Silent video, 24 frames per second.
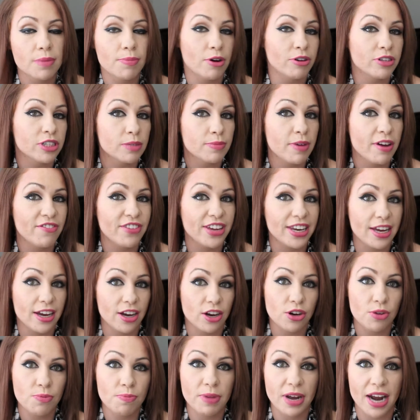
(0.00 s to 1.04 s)
I posted my
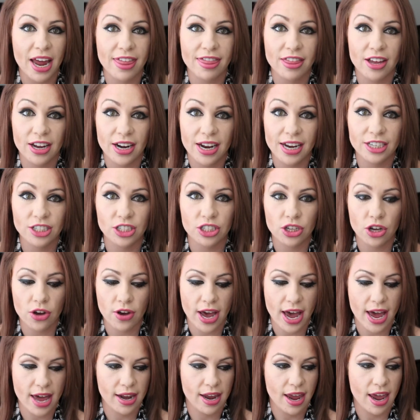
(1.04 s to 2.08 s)
video, but I thought I'd just go
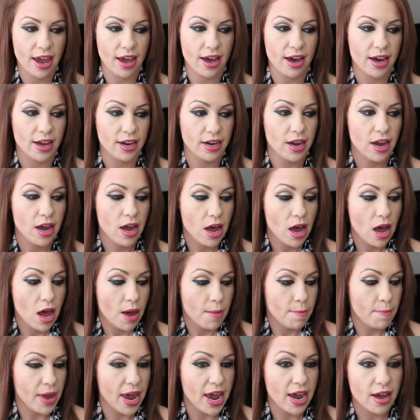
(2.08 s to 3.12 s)
ahead and
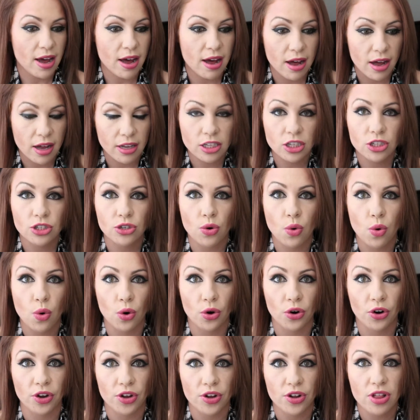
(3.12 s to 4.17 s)
make a
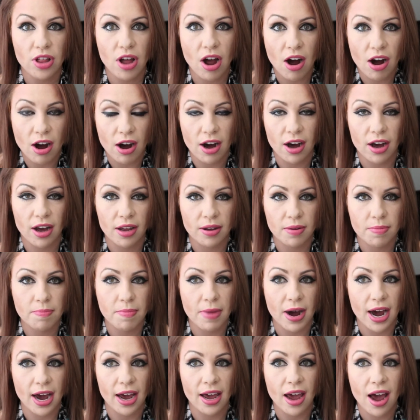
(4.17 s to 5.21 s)
tutorial on
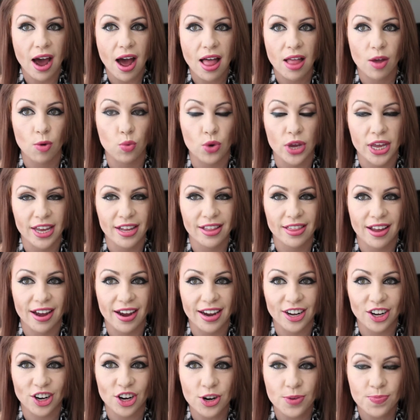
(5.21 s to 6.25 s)
my wing
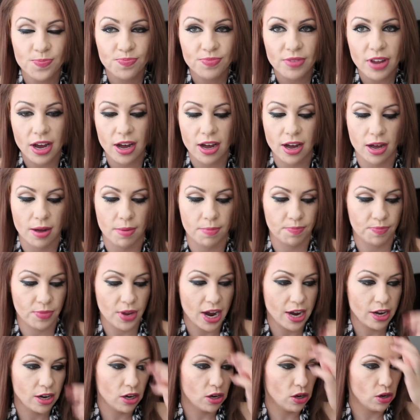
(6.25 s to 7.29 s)
liner.
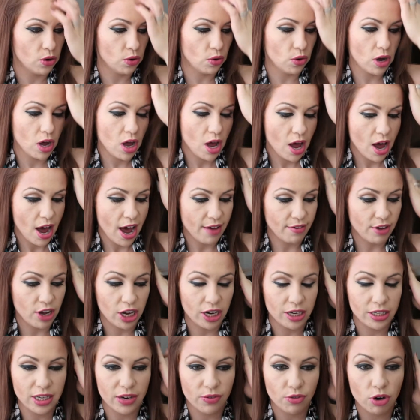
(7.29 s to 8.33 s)
I know I've gone
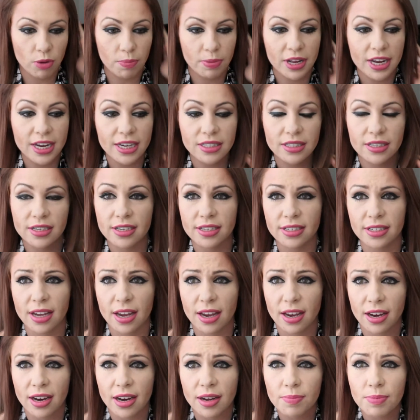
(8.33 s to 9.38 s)
to several places
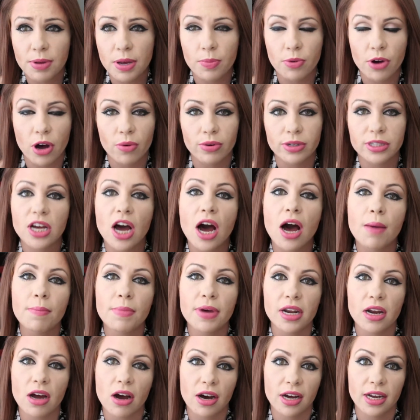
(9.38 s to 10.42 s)
and people always
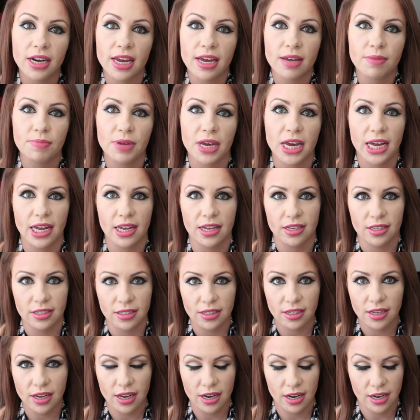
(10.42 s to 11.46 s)
comment on it
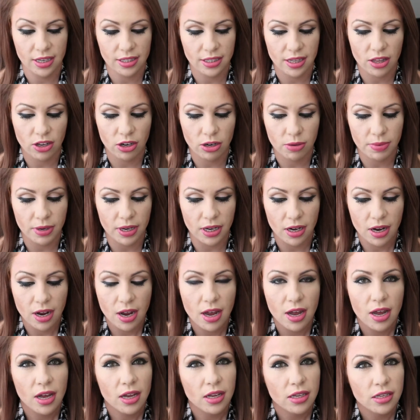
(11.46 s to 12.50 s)
because it is a little bit
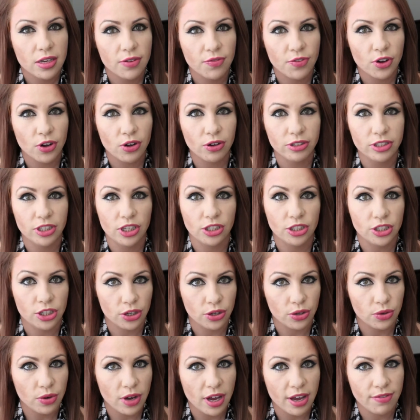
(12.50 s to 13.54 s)
difficult to
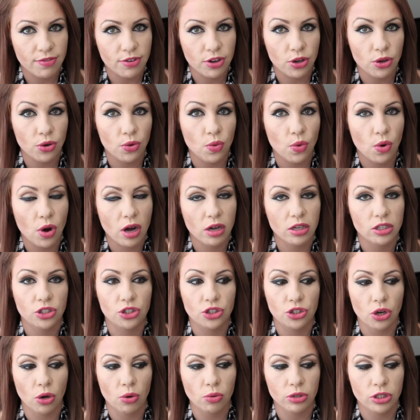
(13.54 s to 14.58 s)
do if you
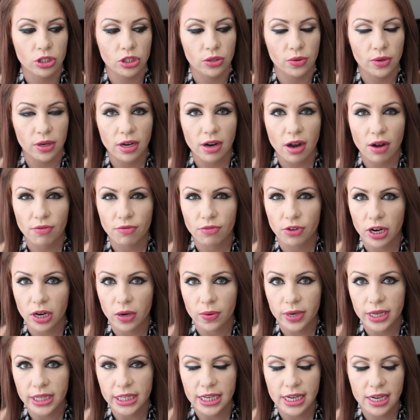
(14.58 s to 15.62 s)
don't do it
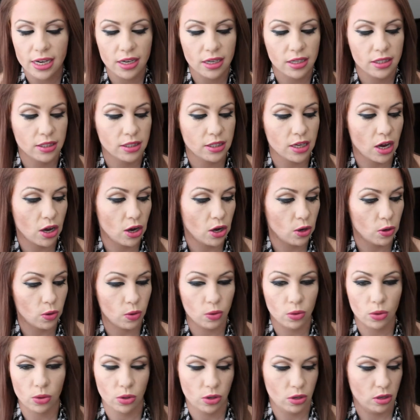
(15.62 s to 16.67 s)
frequently.
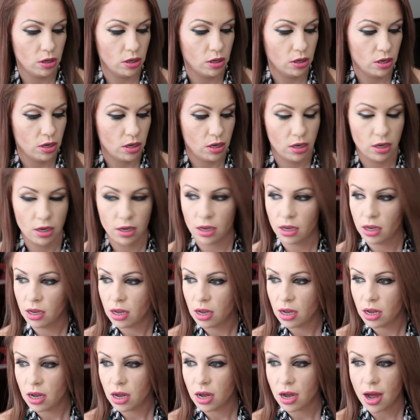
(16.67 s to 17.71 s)
So
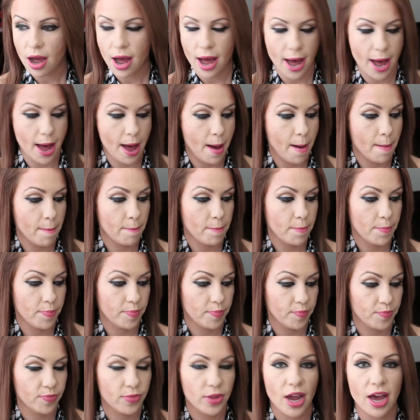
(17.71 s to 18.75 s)

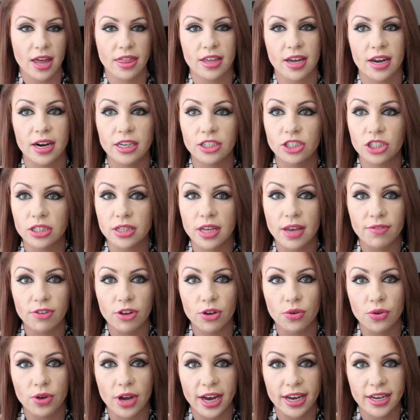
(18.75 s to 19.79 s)
I thought I'd just give
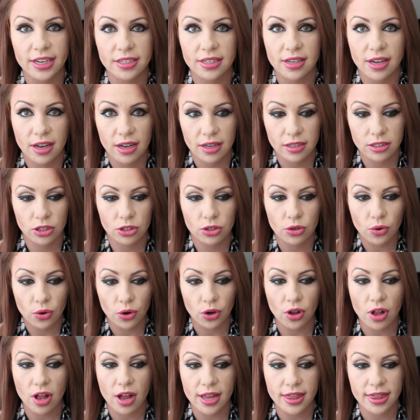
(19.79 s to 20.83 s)
you guys a
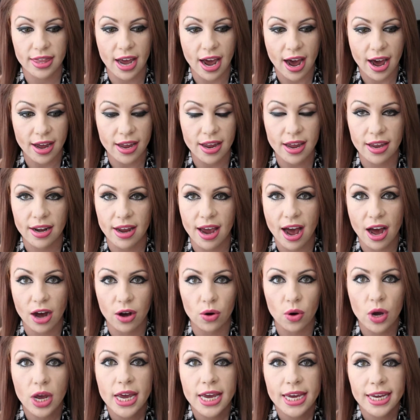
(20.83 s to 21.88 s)
tutorial on that and
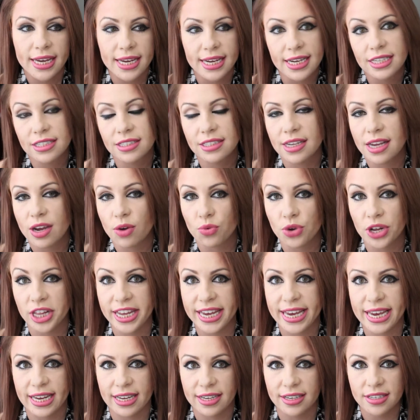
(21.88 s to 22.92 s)
how easy it
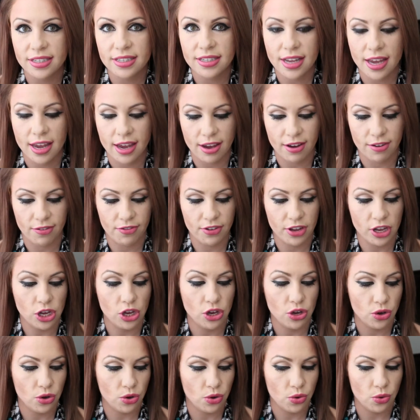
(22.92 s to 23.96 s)
really is if
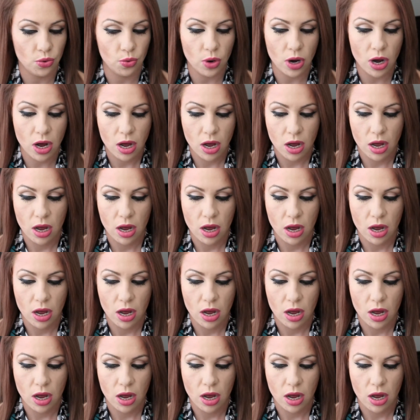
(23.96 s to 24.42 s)
you